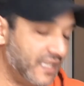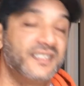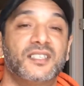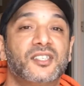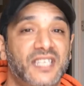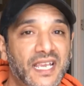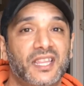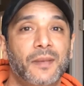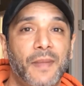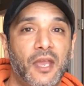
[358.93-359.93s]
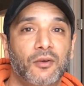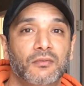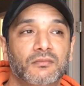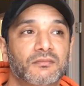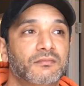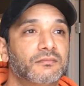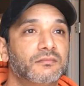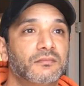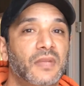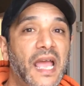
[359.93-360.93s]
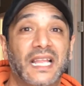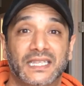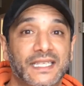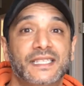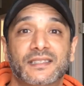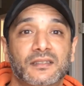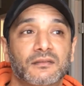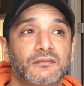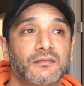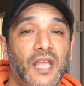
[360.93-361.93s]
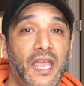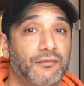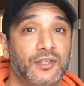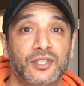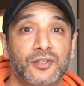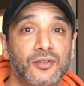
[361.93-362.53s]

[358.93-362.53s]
is to take them out at least every